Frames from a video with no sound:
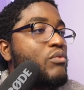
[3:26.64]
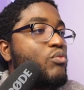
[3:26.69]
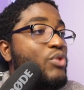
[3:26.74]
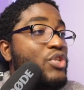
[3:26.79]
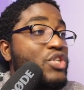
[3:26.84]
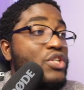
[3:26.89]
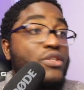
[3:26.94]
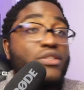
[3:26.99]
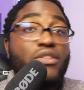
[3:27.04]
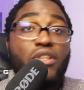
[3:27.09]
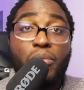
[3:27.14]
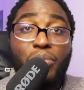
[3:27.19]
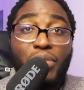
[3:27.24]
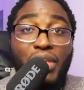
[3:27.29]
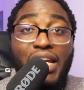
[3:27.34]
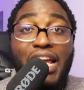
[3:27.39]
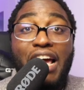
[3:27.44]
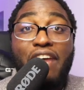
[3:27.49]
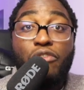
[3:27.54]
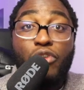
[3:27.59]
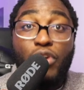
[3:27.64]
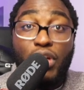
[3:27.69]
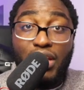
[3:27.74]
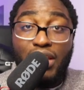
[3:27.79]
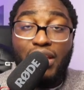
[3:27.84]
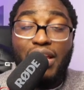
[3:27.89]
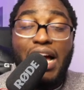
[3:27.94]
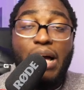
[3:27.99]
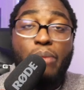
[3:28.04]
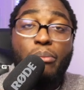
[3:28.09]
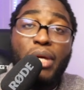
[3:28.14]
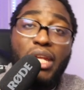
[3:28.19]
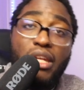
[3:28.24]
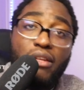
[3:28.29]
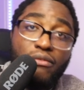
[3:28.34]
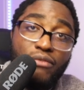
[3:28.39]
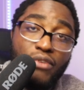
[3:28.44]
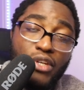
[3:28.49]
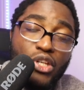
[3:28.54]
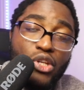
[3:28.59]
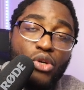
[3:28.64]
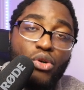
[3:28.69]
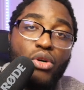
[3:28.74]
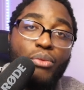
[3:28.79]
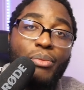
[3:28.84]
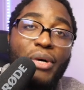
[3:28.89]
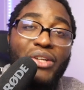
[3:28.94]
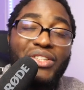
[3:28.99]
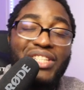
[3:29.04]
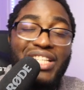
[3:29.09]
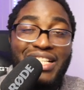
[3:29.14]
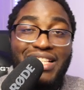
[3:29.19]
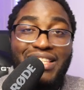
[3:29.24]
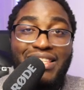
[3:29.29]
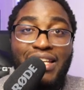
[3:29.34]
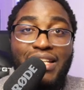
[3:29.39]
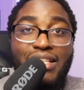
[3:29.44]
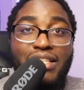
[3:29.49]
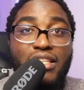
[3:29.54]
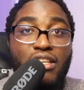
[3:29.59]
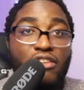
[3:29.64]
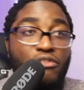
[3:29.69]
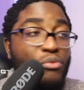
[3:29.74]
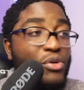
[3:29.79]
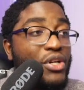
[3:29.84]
which is something I've already, I made a video about Incentiv,